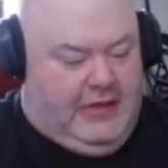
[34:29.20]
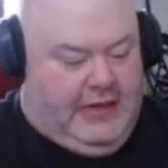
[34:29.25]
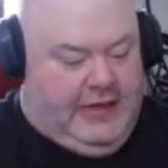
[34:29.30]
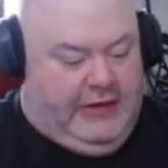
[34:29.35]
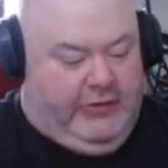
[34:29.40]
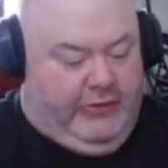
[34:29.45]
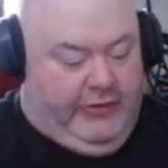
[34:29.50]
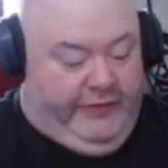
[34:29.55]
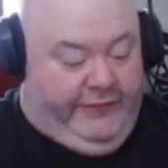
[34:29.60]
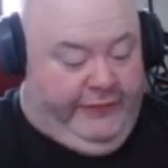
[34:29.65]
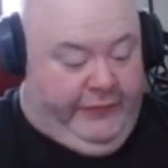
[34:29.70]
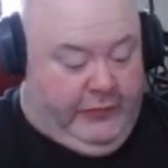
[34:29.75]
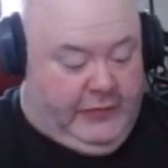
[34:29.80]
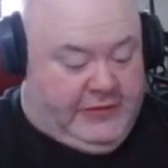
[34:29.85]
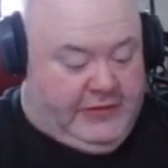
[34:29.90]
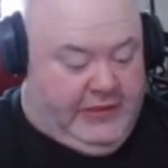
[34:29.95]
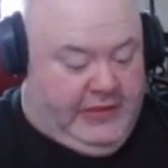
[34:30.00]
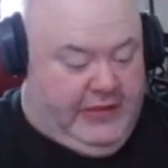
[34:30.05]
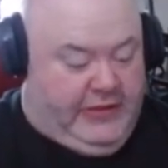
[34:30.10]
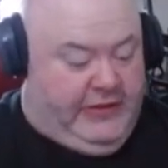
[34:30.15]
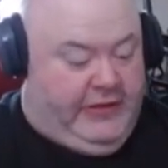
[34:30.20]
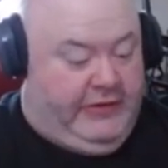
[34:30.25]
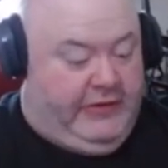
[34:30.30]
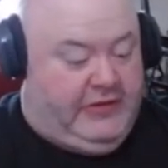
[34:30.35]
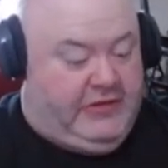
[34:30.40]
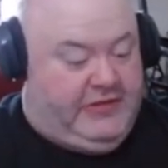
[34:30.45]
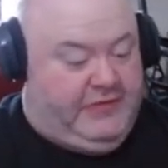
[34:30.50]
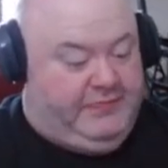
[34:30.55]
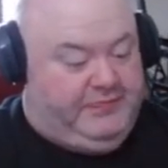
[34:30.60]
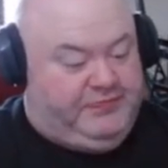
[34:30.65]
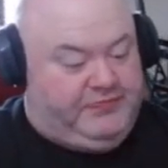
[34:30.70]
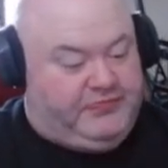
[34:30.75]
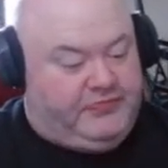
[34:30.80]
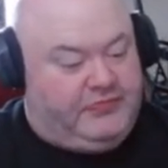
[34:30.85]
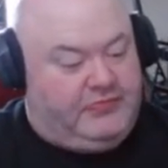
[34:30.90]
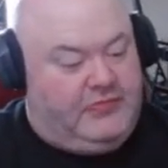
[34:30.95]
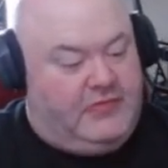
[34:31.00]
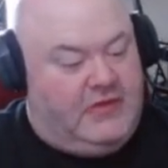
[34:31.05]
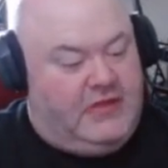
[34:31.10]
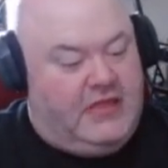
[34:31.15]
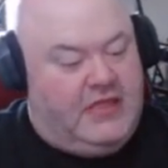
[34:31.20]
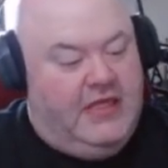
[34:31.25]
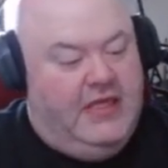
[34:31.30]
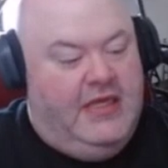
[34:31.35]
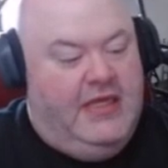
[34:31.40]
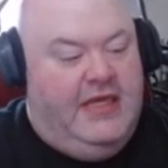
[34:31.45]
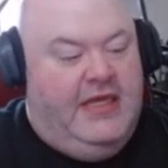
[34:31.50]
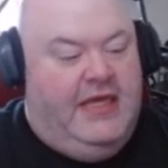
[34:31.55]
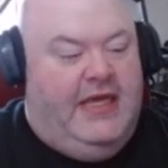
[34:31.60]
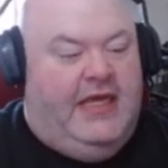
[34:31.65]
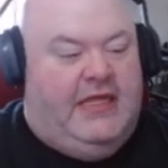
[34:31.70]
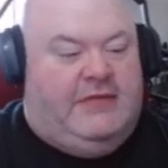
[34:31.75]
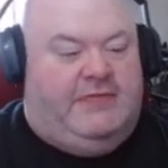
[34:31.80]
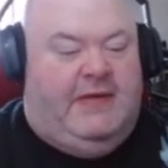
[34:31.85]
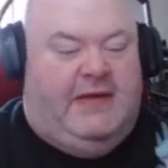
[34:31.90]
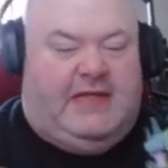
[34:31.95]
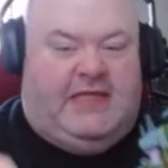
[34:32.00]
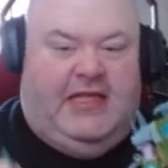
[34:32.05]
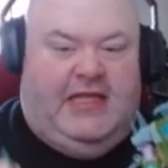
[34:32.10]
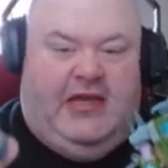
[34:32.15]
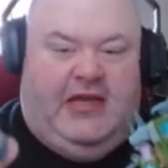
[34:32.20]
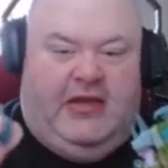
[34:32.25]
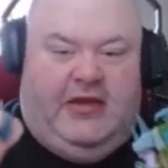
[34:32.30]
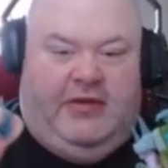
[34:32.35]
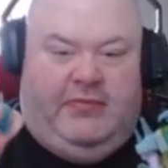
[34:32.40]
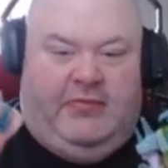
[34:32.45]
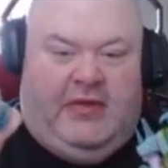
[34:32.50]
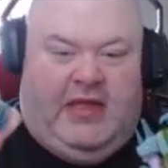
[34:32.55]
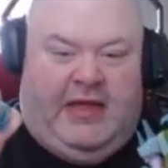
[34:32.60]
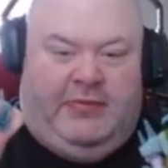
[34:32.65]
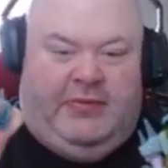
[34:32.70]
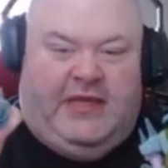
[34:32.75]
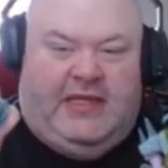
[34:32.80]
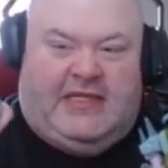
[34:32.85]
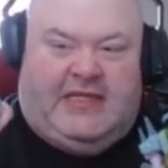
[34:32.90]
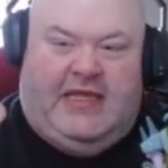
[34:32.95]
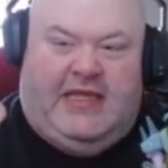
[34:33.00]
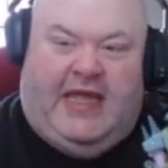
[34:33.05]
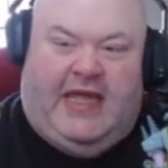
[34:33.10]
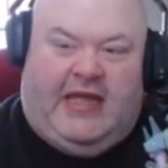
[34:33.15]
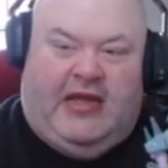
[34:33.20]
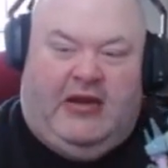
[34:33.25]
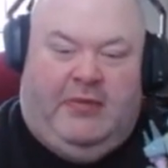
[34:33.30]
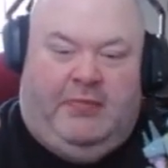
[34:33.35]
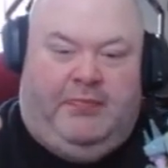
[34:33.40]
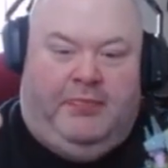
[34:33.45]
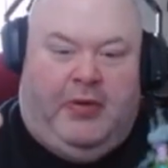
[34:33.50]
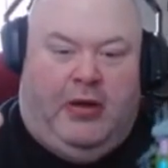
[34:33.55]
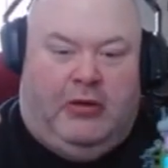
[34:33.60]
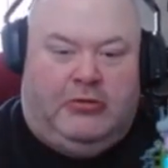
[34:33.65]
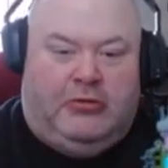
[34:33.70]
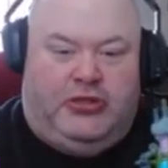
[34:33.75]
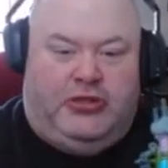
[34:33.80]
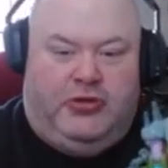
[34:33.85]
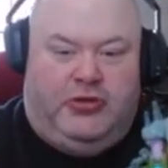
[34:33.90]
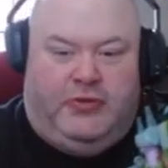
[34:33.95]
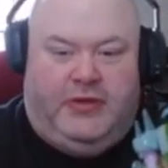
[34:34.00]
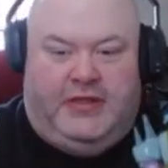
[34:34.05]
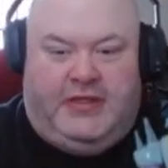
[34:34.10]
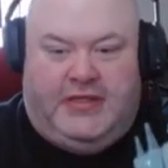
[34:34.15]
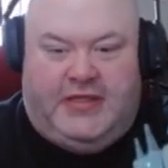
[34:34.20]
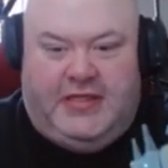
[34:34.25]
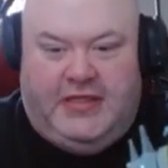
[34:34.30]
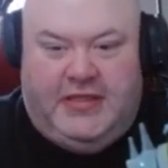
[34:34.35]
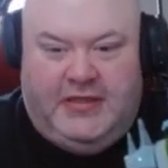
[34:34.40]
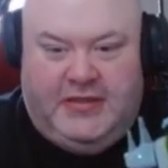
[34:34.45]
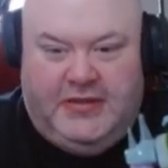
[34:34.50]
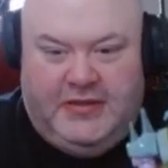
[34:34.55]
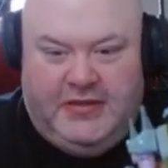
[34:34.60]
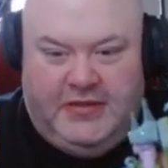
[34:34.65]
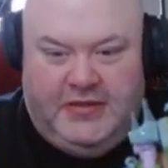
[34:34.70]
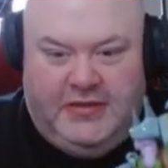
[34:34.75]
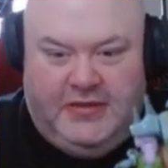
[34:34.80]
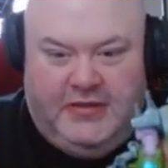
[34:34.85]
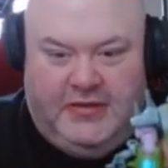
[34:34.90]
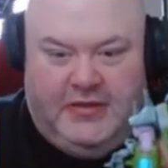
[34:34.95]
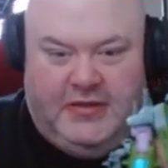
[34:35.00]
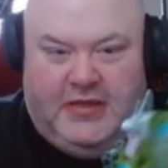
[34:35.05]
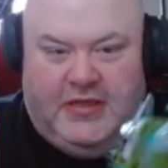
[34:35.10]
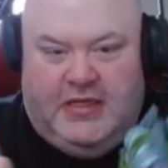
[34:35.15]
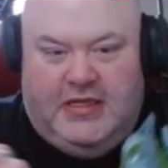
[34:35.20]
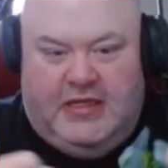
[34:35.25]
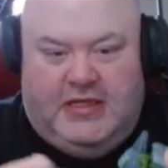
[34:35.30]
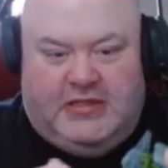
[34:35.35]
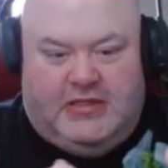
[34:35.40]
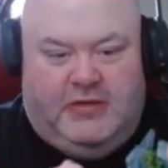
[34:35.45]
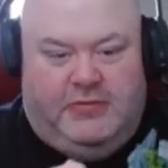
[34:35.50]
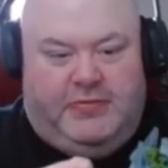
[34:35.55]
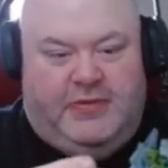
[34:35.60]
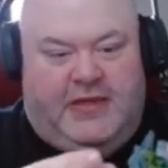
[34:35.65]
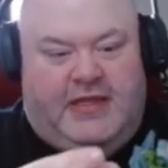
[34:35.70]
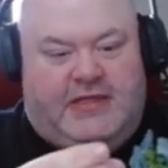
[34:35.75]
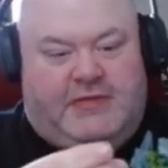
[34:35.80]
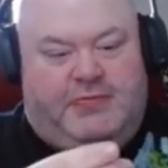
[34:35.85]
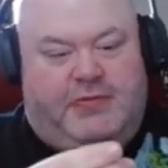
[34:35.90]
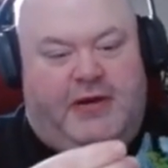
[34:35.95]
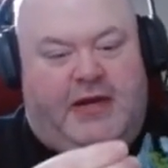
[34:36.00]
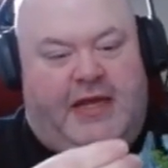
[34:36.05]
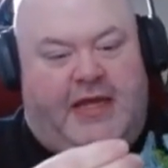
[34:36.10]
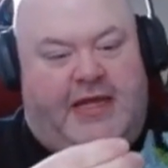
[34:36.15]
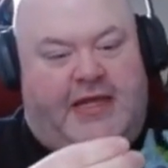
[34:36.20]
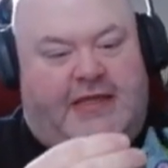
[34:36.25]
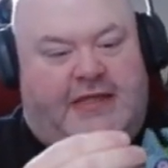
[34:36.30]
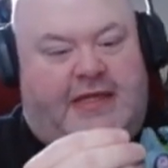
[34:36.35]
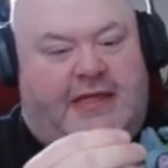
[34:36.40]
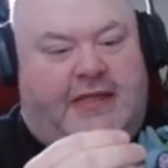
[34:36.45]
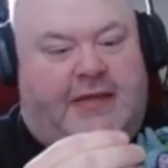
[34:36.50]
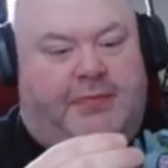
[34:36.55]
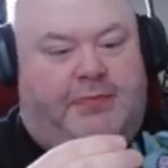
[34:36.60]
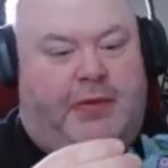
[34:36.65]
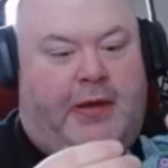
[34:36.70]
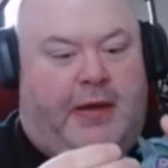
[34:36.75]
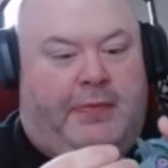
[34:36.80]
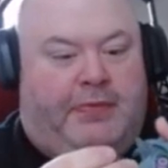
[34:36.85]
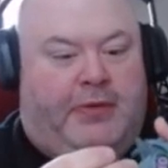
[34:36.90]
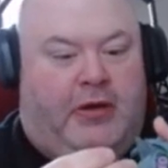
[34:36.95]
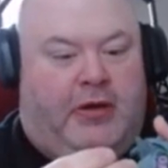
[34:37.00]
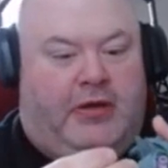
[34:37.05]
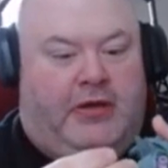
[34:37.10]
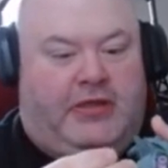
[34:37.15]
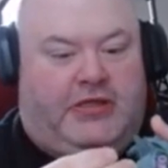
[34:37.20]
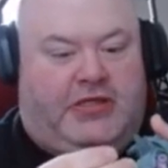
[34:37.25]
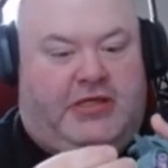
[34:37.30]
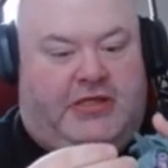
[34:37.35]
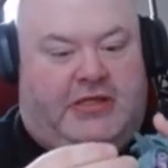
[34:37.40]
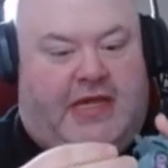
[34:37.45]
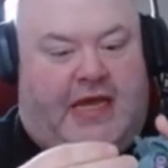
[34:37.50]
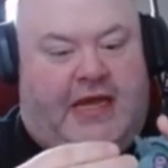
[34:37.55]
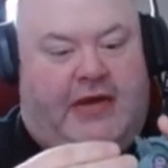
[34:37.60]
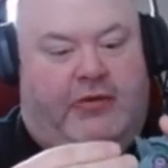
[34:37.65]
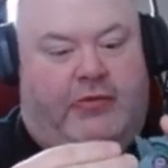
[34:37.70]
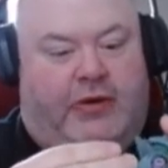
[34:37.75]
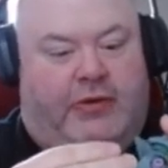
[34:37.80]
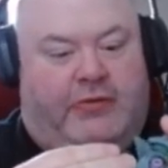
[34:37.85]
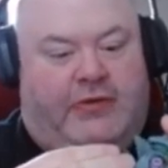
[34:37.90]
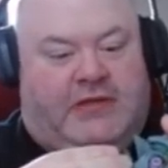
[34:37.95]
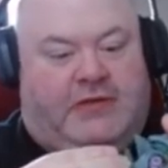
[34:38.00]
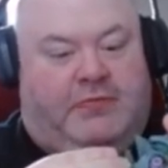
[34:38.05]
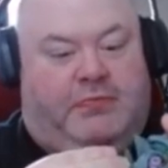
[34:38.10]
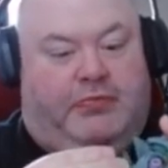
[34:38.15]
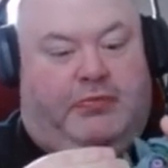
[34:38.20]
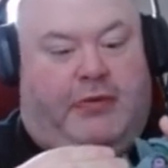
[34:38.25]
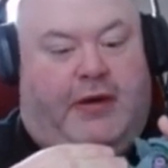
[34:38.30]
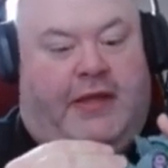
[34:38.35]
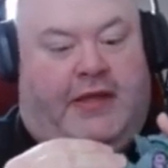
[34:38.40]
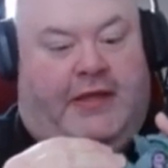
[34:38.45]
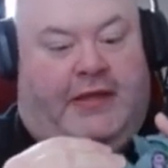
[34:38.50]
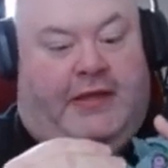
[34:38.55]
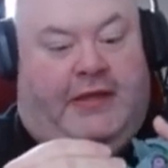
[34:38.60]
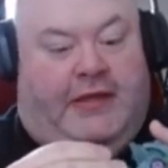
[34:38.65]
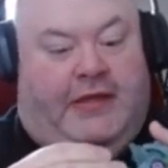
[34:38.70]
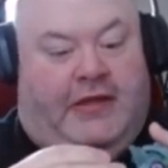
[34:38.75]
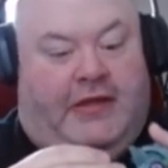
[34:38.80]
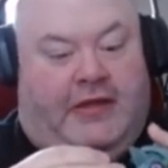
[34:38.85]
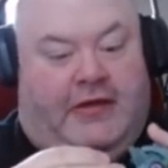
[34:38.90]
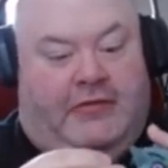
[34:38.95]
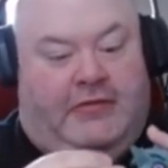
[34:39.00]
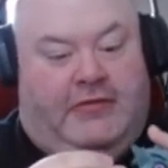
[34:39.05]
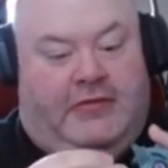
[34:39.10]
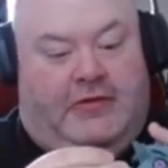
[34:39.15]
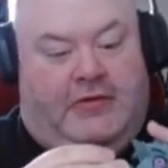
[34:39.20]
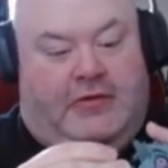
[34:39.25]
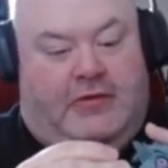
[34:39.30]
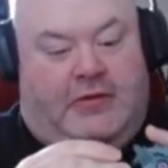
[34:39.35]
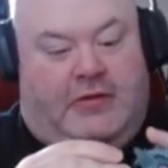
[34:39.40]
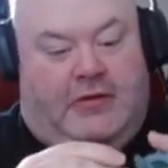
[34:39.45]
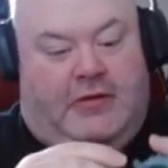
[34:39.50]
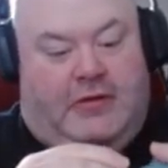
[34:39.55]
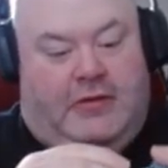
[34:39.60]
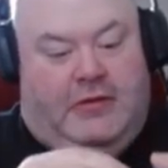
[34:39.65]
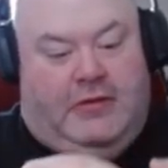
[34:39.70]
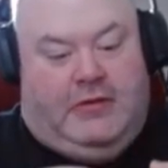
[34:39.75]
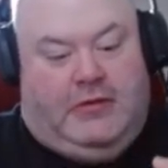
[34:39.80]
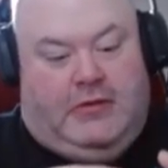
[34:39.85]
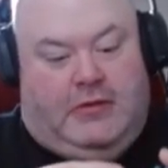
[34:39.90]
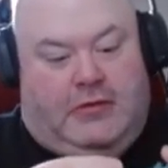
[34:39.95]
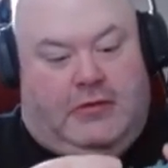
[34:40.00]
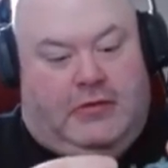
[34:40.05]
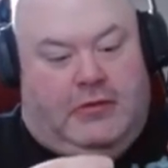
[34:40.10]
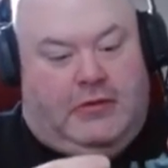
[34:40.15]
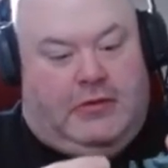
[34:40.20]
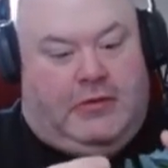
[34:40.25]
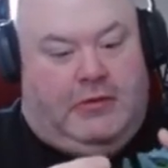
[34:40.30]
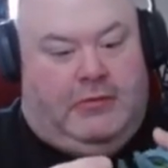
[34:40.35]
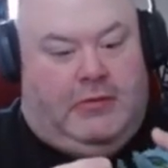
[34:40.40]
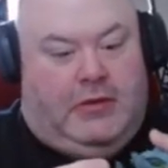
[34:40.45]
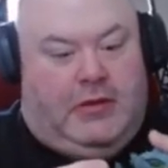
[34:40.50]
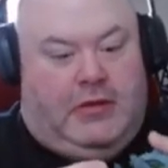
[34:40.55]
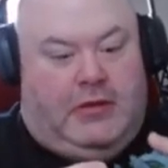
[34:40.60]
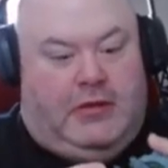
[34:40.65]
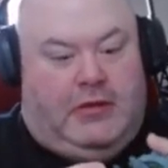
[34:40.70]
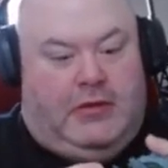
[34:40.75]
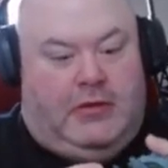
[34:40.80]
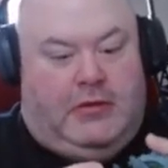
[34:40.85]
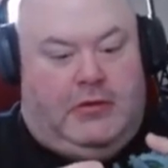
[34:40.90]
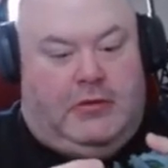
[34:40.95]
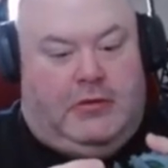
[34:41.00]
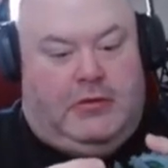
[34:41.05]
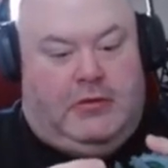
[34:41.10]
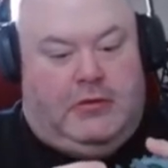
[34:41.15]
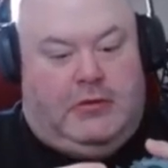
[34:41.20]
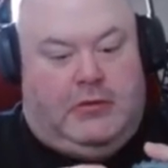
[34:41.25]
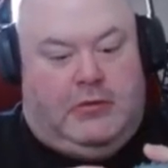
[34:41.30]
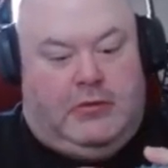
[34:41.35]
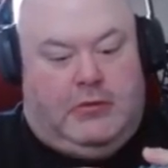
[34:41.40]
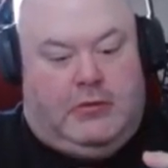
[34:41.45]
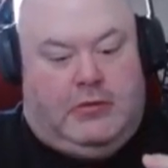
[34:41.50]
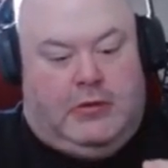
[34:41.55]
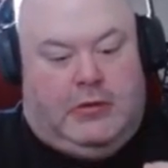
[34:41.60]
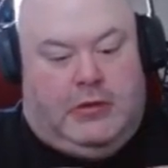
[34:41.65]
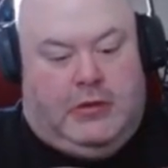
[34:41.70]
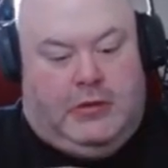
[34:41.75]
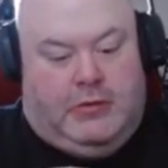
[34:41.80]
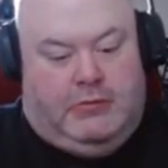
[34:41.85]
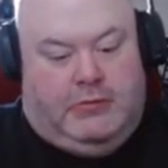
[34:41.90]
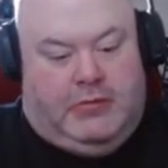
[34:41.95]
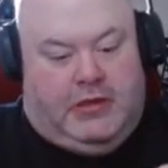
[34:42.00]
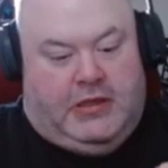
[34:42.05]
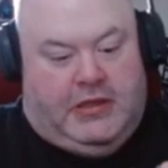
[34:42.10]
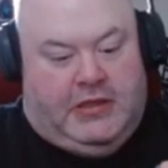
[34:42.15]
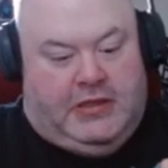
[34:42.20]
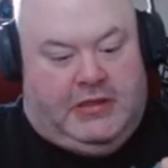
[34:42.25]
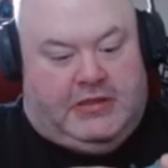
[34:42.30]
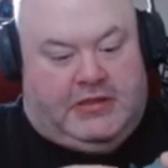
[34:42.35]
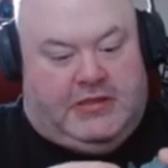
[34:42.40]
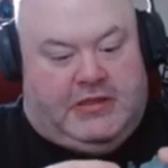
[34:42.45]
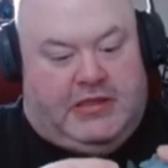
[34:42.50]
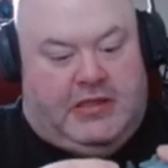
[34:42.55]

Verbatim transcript: I don't want to force it. Oh, there it goes. It's basically on a, I'm guessing like on a ball joint. So it's pretty easy to pop it on. It's just I don't want to risk breaking it, you know. Come on, because